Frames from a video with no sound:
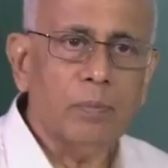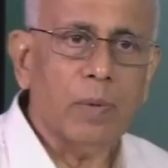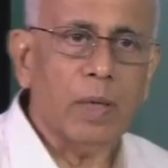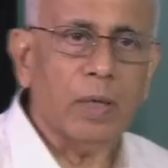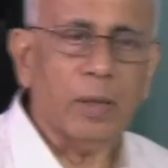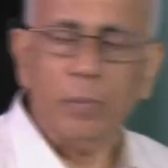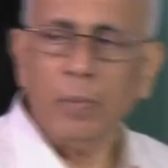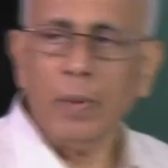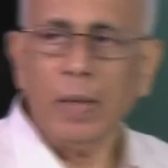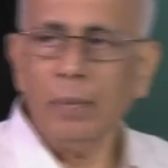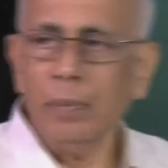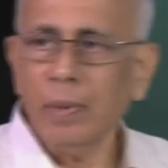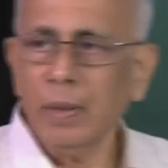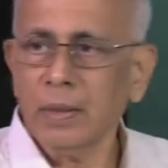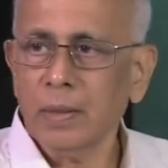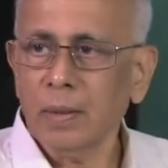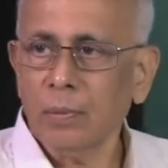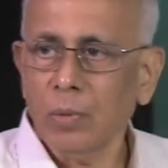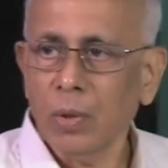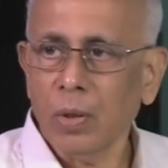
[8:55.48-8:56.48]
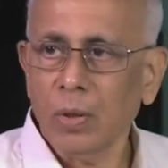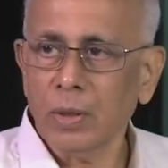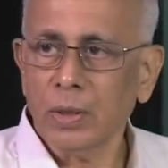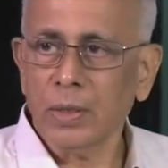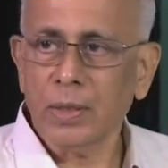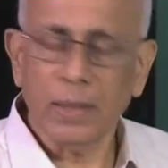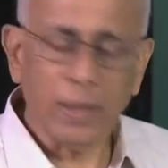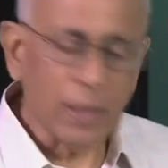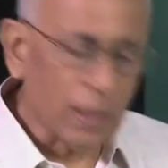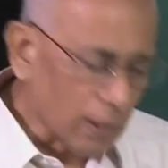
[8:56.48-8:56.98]
multiplied by some
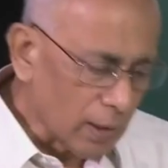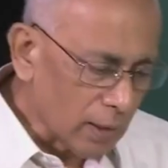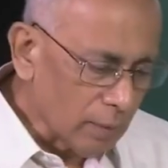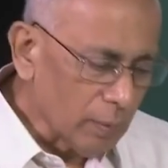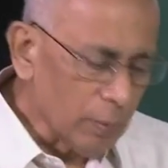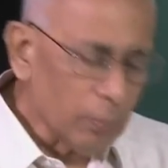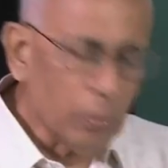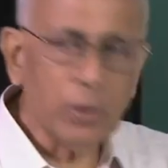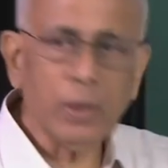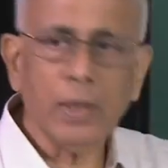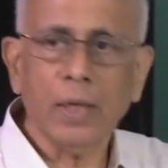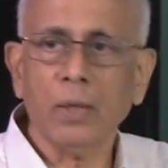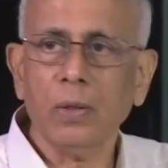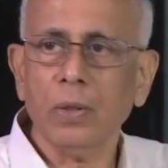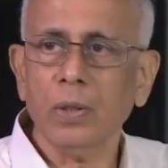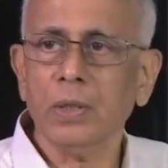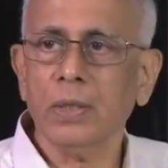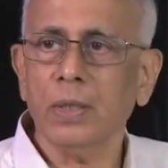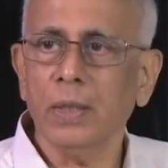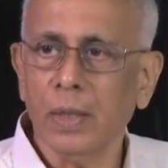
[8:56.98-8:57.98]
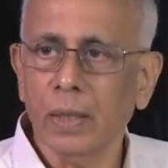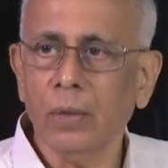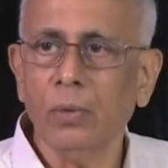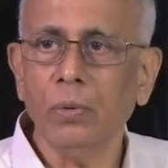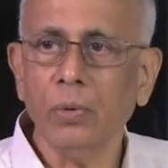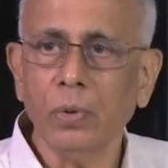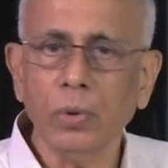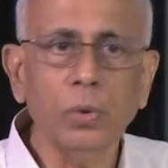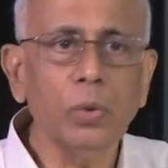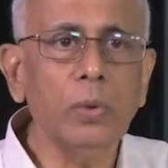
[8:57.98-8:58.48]
constant and let me put that constant equal to